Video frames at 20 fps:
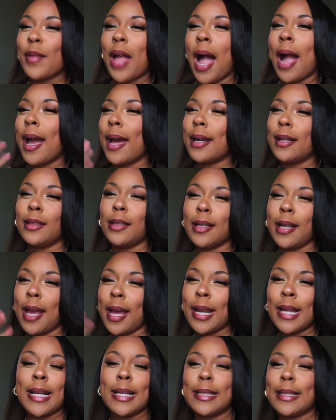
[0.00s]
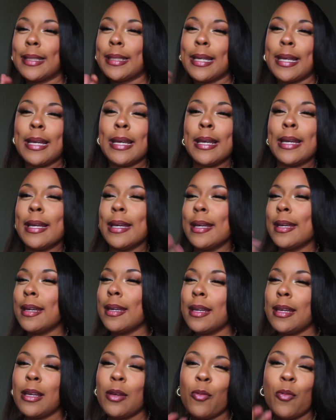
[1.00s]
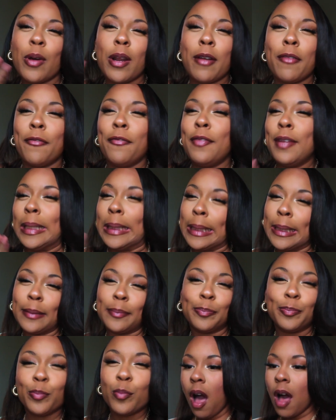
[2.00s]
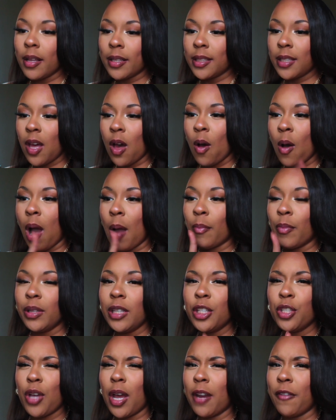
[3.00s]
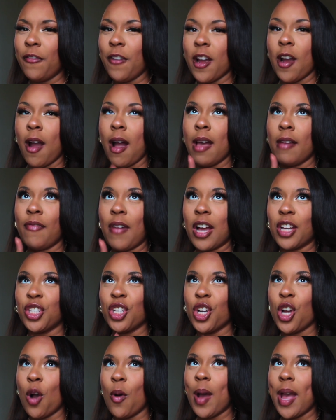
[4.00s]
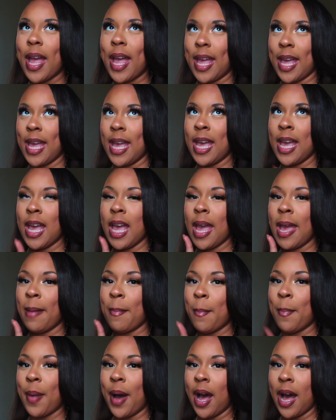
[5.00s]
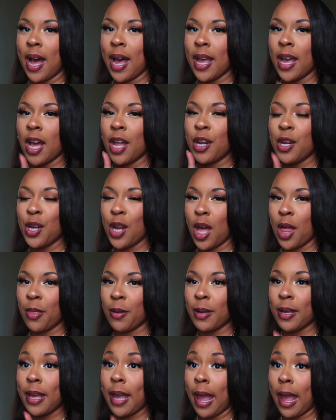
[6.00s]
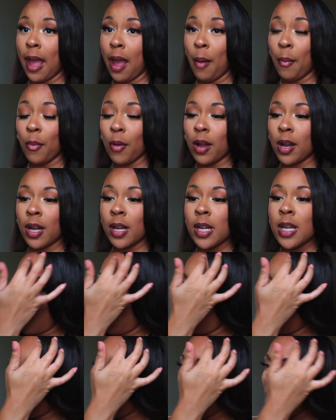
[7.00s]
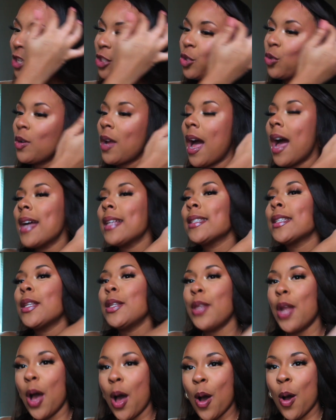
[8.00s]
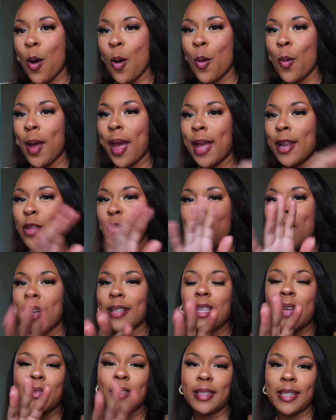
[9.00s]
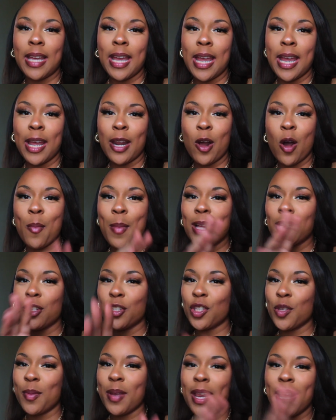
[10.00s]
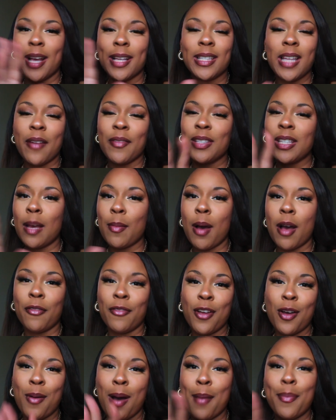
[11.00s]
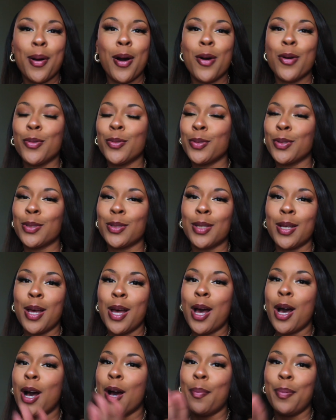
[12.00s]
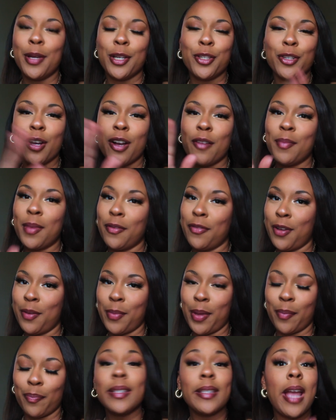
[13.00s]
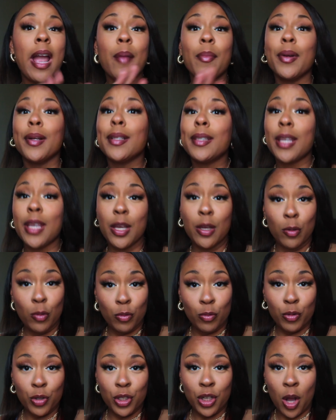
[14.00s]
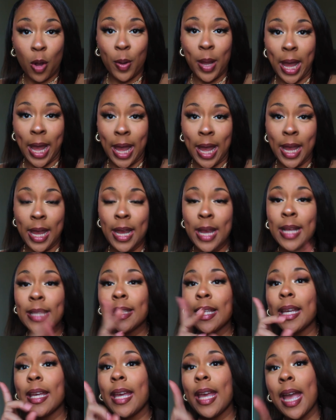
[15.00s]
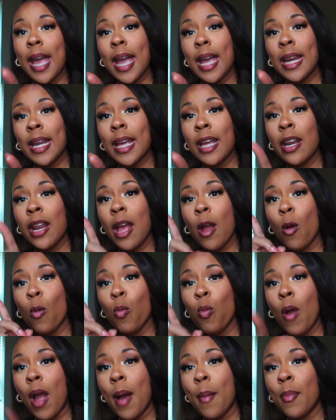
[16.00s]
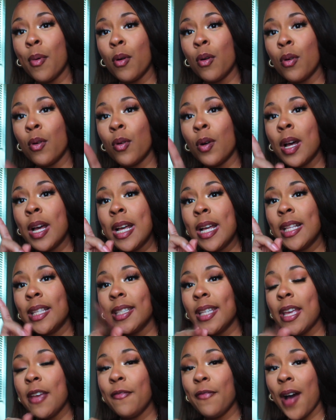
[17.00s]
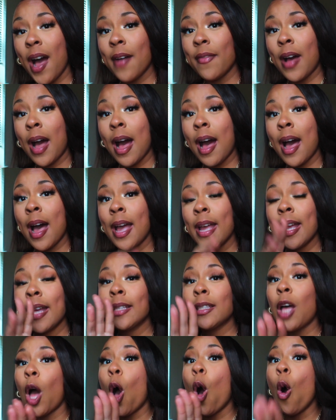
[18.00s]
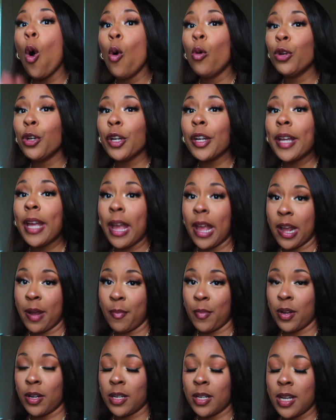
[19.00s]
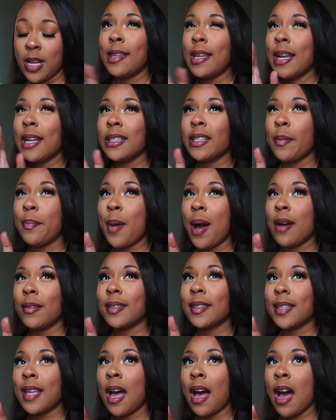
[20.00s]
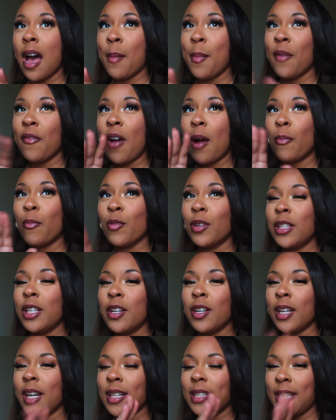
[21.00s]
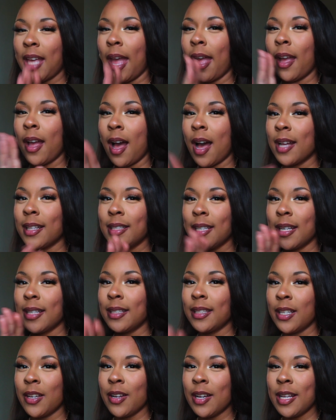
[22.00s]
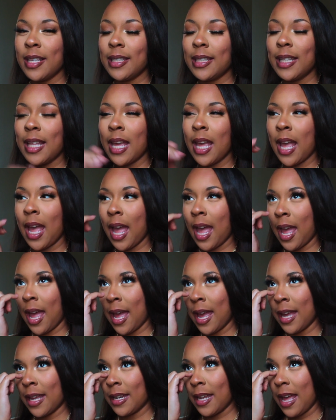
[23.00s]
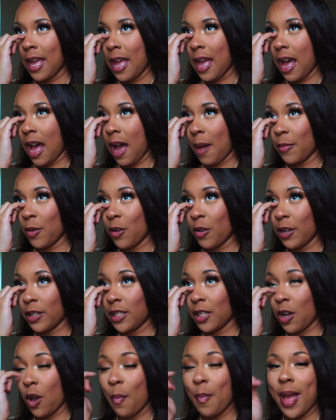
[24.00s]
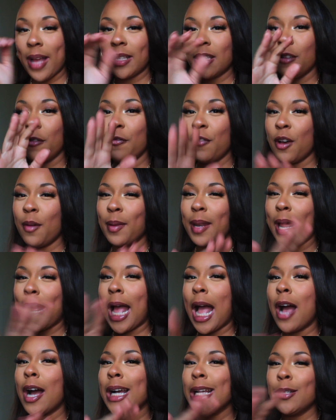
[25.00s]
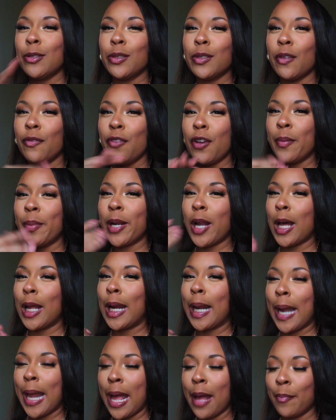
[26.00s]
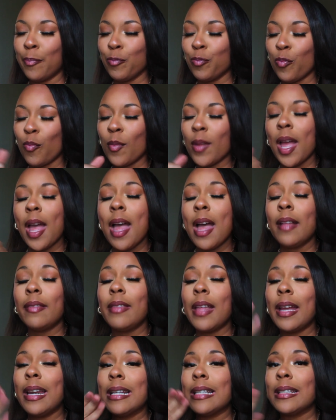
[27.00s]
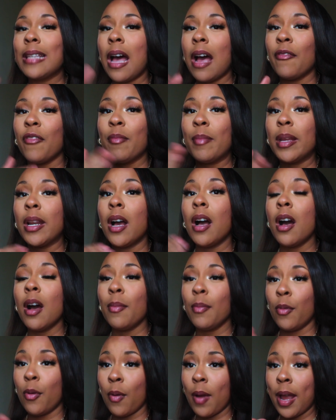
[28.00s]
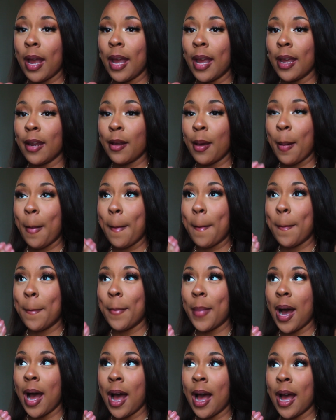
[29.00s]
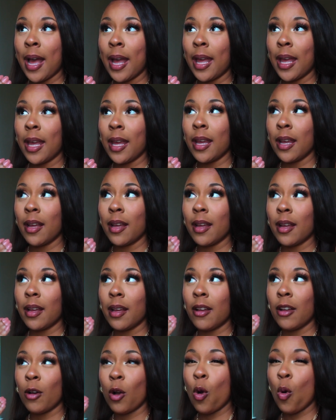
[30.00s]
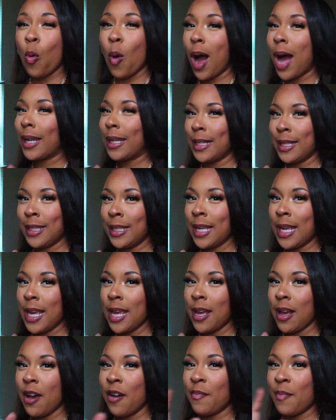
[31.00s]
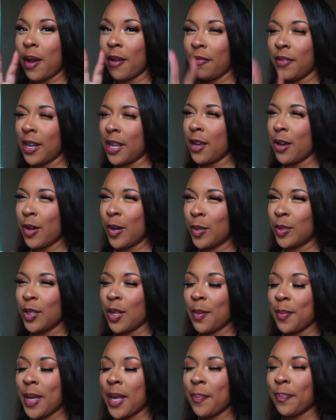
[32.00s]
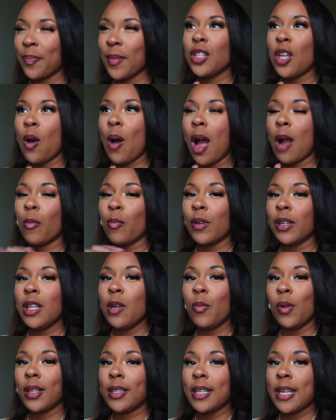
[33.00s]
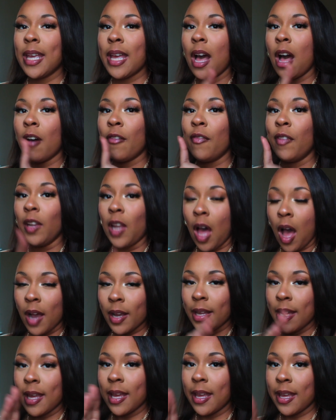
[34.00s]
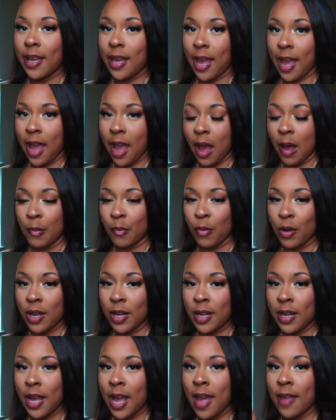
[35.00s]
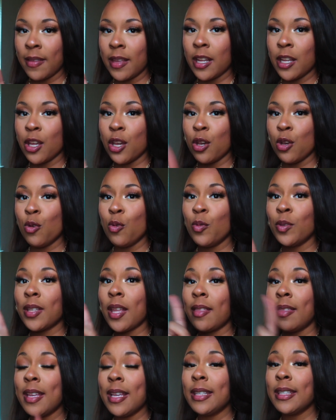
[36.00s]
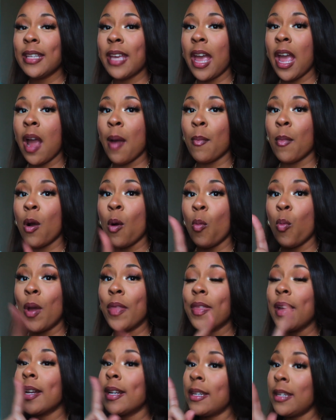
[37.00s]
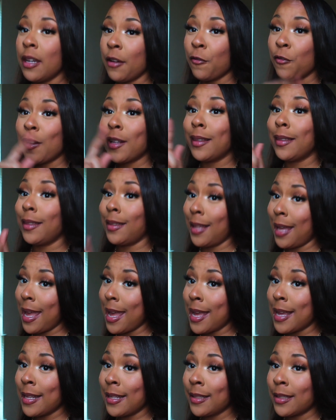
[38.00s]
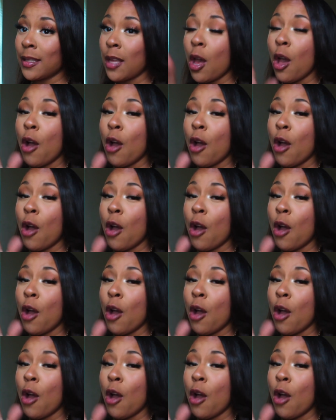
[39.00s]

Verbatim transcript: I gotta look at it and see what I'm feeling. Also, I'm really trying to figure out if I should go ahead and buy another camera. So as you guys know, and you guys have seen on my social media, because every time I film, I post a picture of me filming. This camera is huge, okay? It's a Canon Rebel T5i. It's an older camera. I think it's about time, if I'm really gonna take content seriously and I'm going to go back to filming like how I used to film and all of that, that it's time for me to upgrade my quality of my videos, you know what I mean? So I really want to get a vlogging camera and then use this camera with a different lens